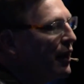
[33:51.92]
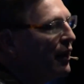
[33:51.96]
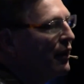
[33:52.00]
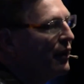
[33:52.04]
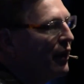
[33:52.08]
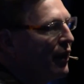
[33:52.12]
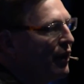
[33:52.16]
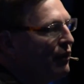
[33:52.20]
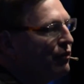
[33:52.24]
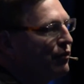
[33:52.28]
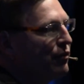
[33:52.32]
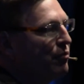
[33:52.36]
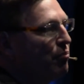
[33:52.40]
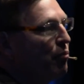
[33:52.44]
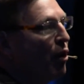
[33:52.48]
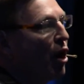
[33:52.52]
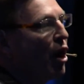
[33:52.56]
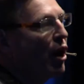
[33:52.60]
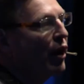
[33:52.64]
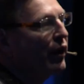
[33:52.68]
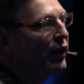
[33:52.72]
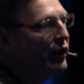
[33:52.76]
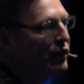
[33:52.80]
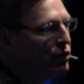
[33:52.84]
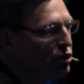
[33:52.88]
enough
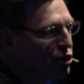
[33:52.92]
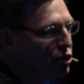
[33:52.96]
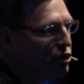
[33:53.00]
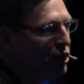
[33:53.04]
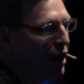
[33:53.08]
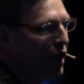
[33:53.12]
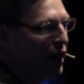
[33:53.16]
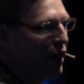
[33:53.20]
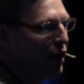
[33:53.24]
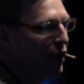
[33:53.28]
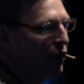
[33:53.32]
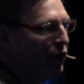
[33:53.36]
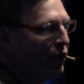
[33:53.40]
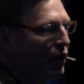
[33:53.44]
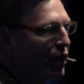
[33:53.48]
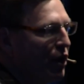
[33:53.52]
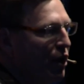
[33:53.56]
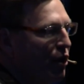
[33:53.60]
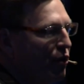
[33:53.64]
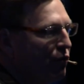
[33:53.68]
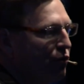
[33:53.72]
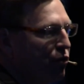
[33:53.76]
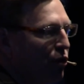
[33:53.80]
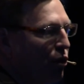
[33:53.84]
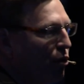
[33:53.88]
market share
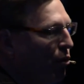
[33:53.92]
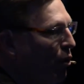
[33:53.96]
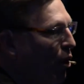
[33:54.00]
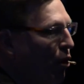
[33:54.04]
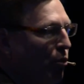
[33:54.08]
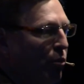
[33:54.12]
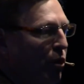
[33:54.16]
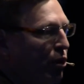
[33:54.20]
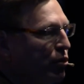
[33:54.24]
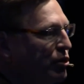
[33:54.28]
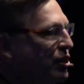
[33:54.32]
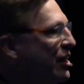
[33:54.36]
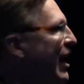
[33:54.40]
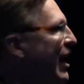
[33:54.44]
for almost